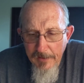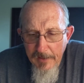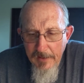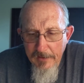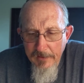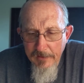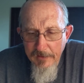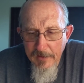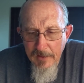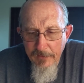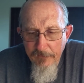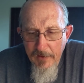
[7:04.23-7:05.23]
and
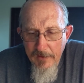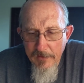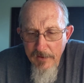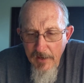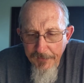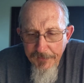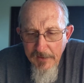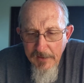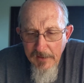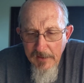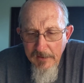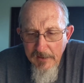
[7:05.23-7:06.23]
they have had nothing to
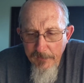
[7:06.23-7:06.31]
eat.